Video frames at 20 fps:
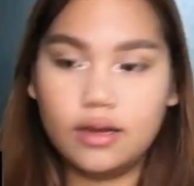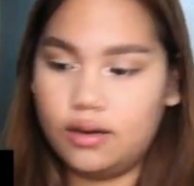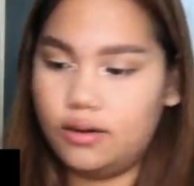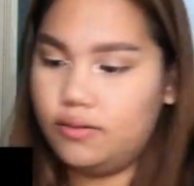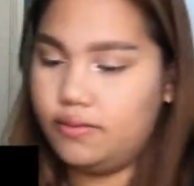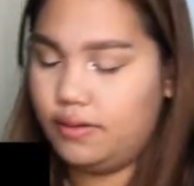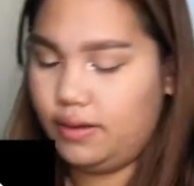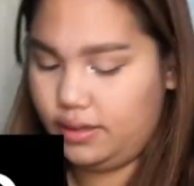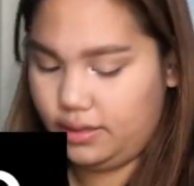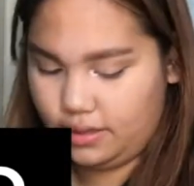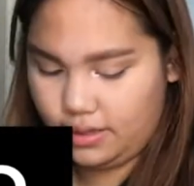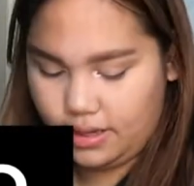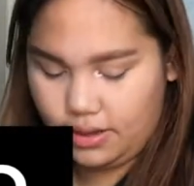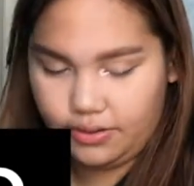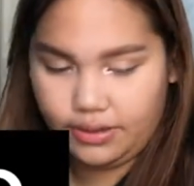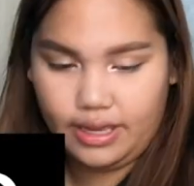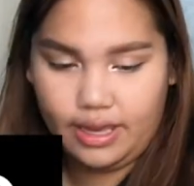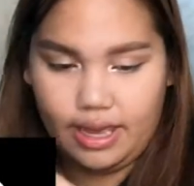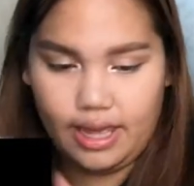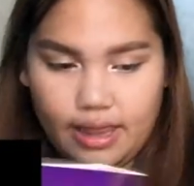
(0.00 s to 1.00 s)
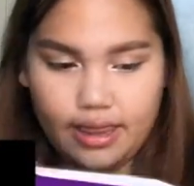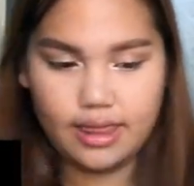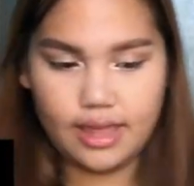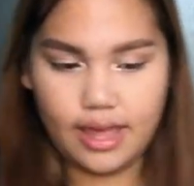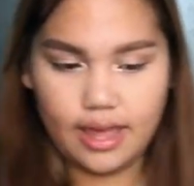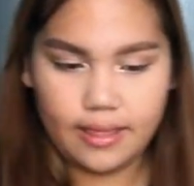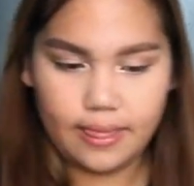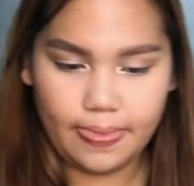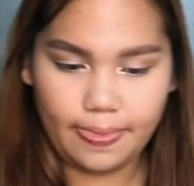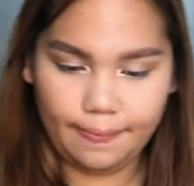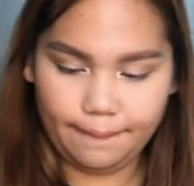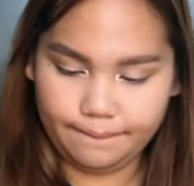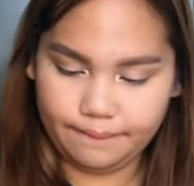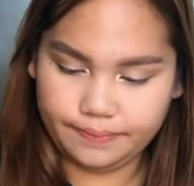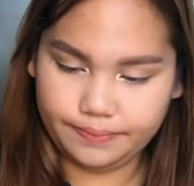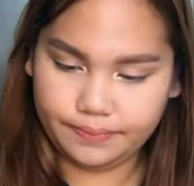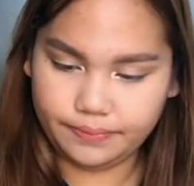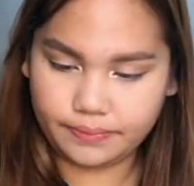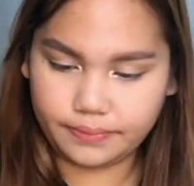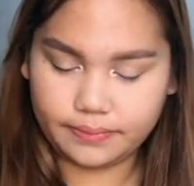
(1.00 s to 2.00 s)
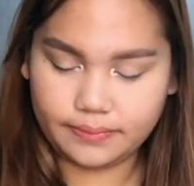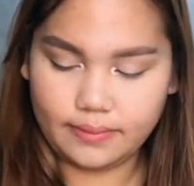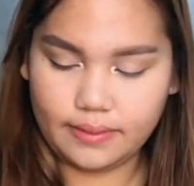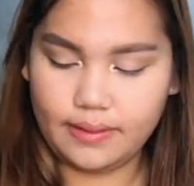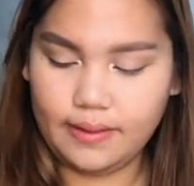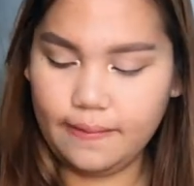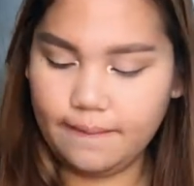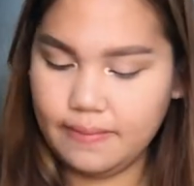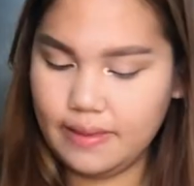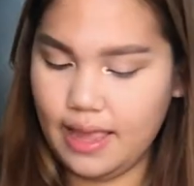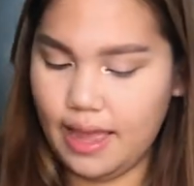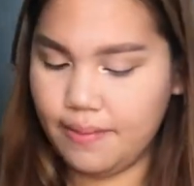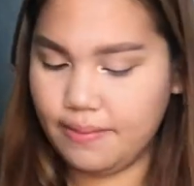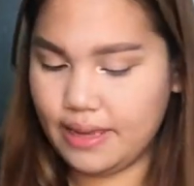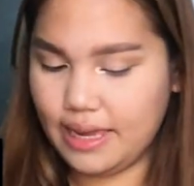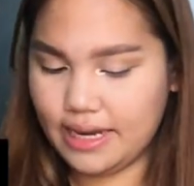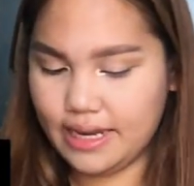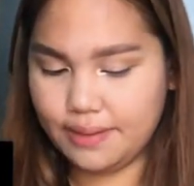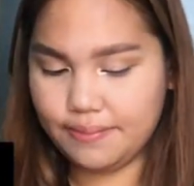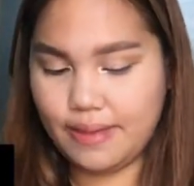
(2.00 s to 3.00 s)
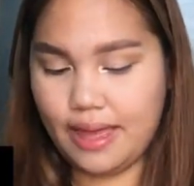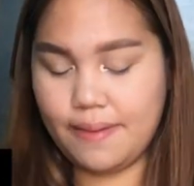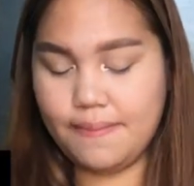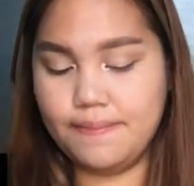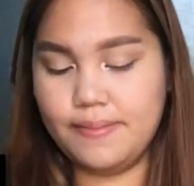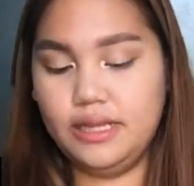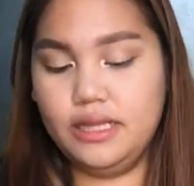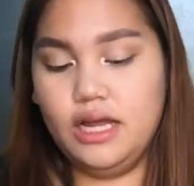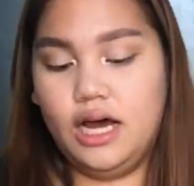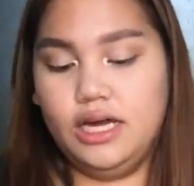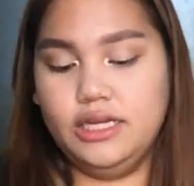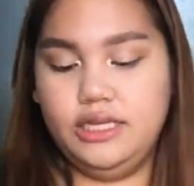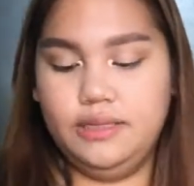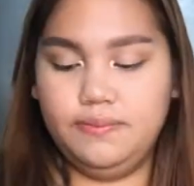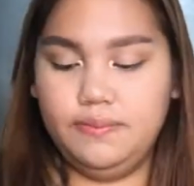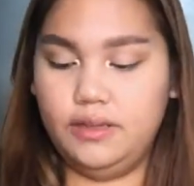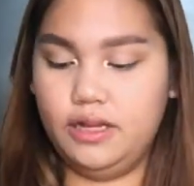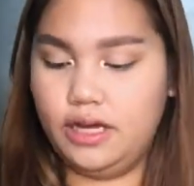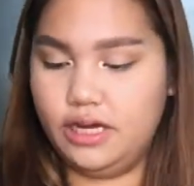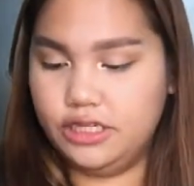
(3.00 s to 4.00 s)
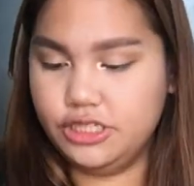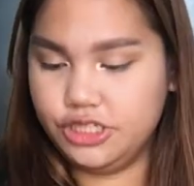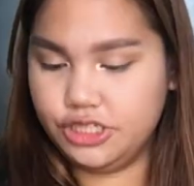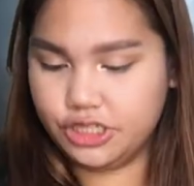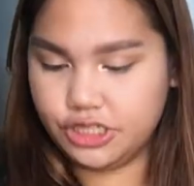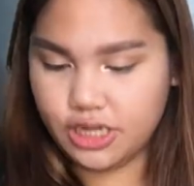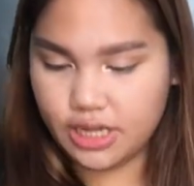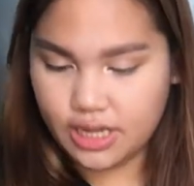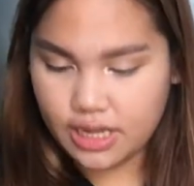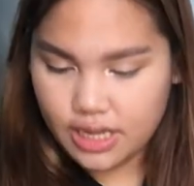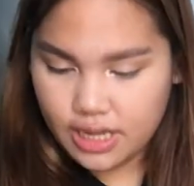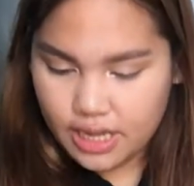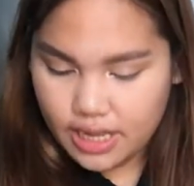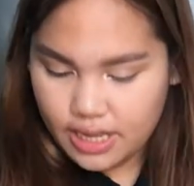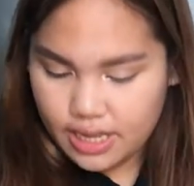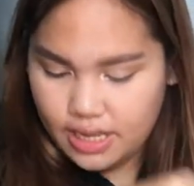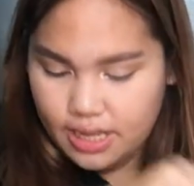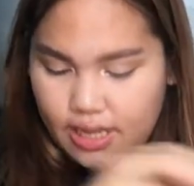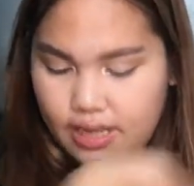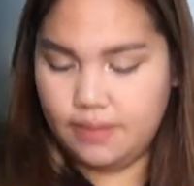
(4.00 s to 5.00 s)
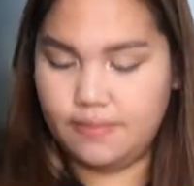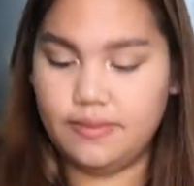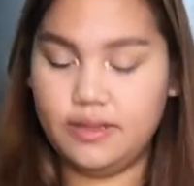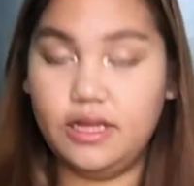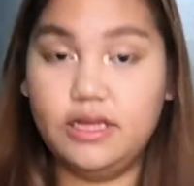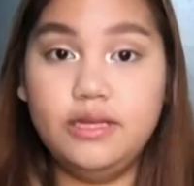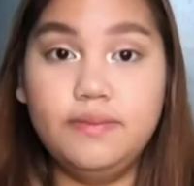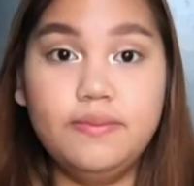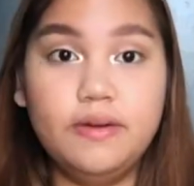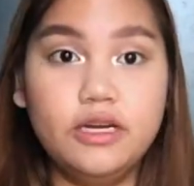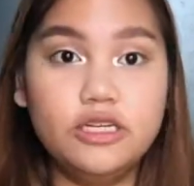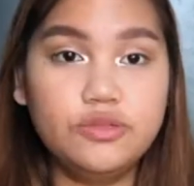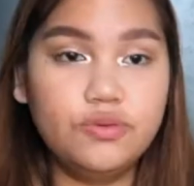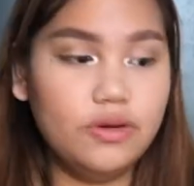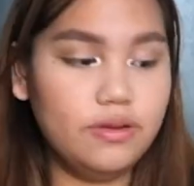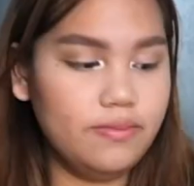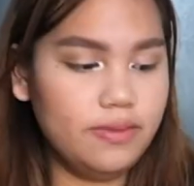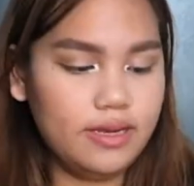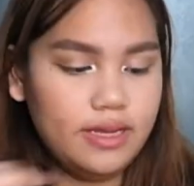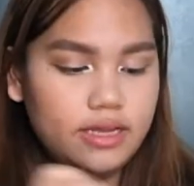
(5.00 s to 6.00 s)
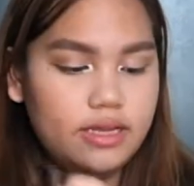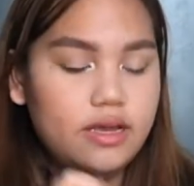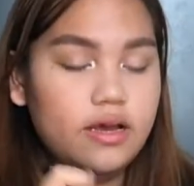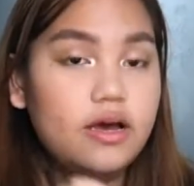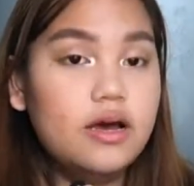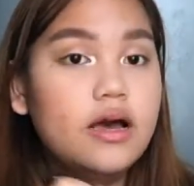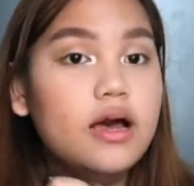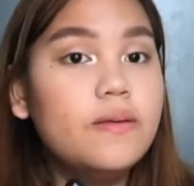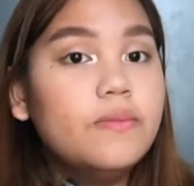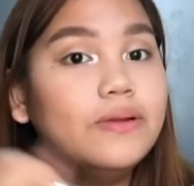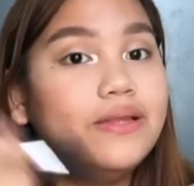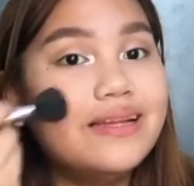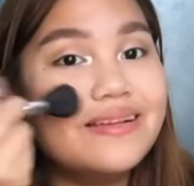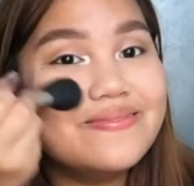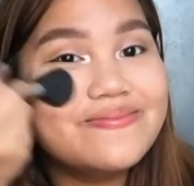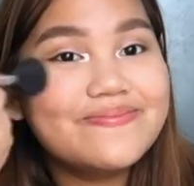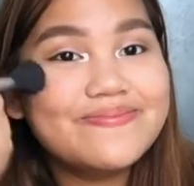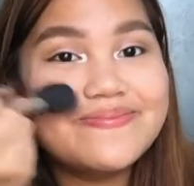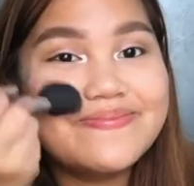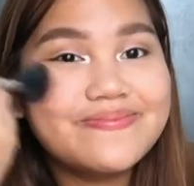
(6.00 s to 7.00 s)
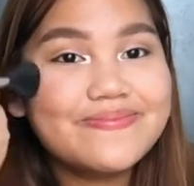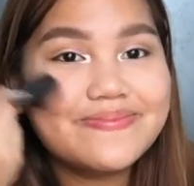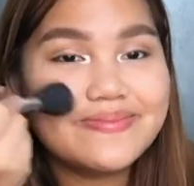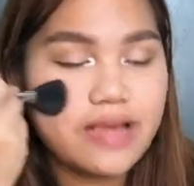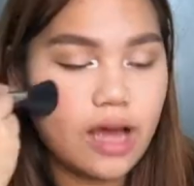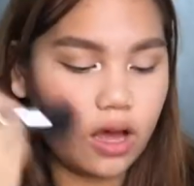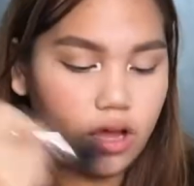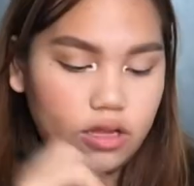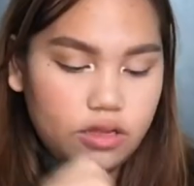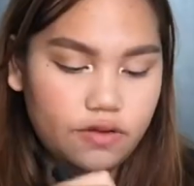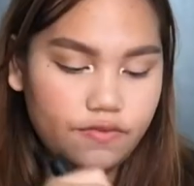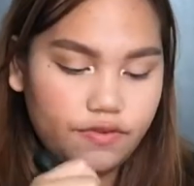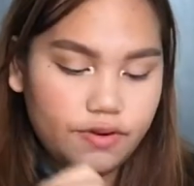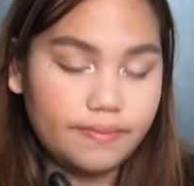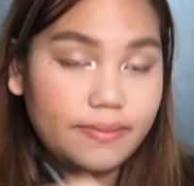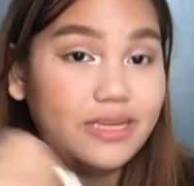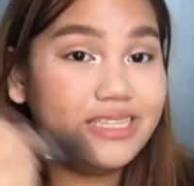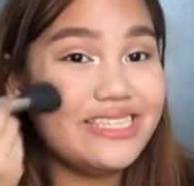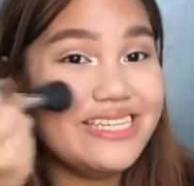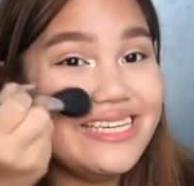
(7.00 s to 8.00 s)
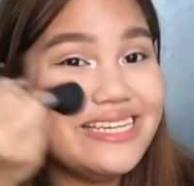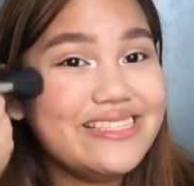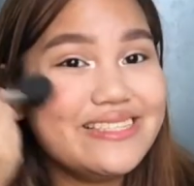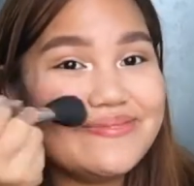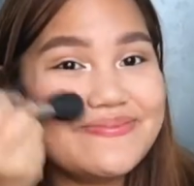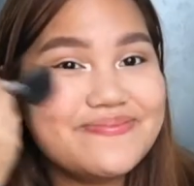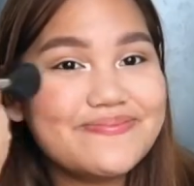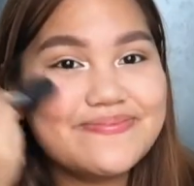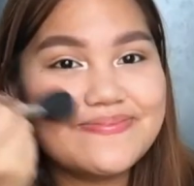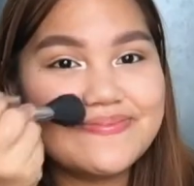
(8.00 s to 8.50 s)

Oh well. Okay, and then I'm getting my Milani blush. 1 minute. I'm putting it all over my cheeks.